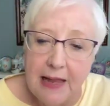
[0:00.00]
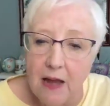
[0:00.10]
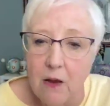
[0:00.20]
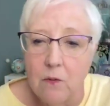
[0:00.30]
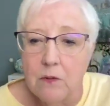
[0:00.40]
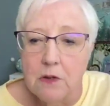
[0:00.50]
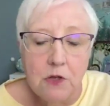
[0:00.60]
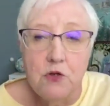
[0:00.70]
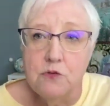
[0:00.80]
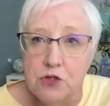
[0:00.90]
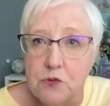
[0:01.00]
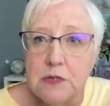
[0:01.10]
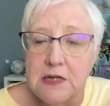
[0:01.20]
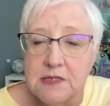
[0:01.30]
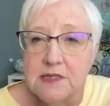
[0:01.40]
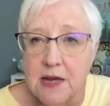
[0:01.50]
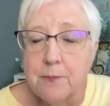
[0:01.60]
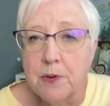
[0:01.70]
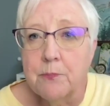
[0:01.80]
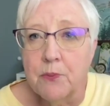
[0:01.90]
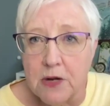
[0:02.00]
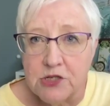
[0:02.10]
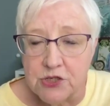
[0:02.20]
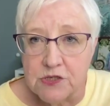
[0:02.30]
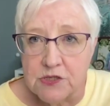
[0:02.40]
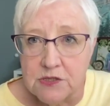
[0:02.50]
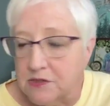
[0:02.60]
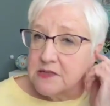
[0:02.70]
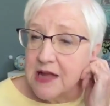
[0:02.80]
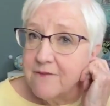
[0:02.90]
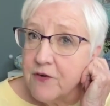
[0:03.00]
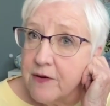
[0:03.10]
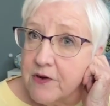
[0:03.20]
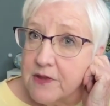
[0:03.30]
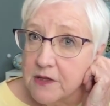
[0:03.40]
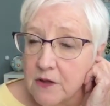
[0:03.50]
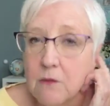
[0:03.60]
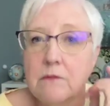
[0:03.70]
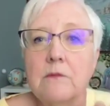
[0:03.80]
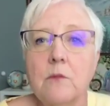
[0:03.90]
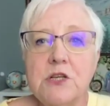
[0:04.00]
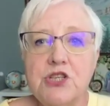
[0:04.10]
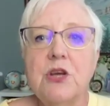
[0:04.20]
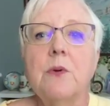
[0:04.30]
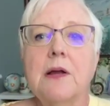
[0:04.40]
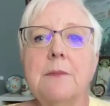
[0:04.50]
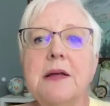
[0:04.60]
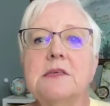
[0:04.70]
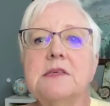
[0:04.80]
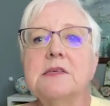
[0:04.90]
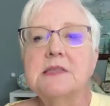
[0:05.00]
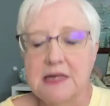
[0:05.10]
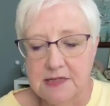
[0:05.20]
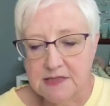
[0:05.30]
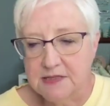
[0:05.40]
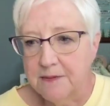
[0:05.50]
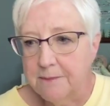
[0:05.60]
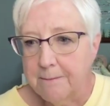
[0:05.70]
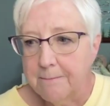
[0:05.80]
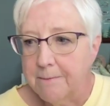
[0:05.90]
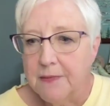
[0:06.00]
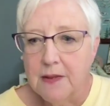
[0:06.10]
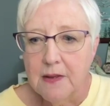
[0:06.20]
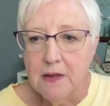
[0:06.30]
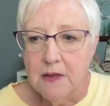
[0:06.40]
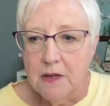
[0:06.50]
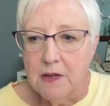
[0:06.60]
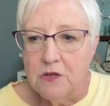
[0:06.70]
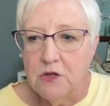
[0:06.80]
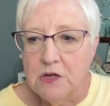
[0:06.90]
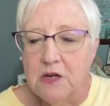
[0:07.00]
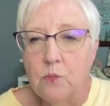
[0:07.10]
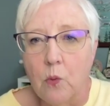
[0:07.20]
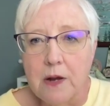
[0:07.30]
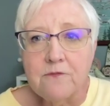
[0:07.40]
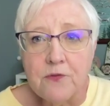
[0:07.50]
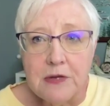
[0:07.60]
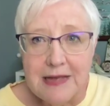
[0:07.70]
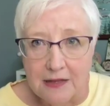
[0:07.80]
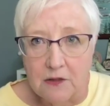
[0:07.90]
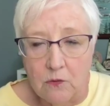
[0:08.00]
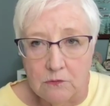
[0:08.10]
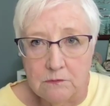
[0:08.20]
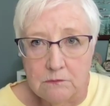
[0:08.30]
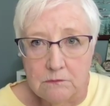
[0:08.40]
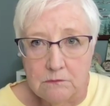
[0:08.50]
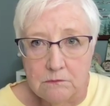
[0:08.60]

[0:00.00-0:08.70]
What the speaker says: Now, you do need separate brushes. Now, it's not for everything, though. What she recommends is this. You need one for yellow,